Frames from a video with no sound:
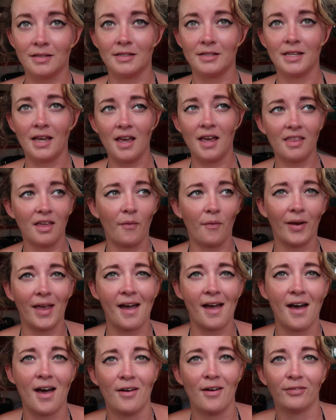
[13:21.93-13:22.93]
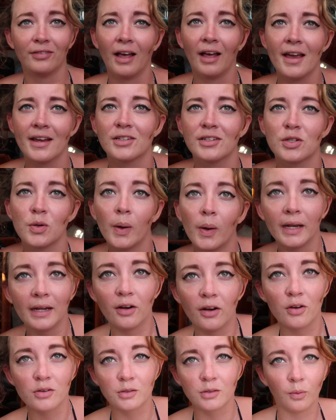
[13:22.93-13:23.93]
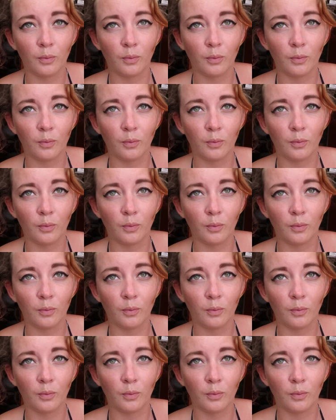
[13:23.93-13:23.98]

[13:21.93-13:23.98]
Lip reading: To say that we have like 20 knots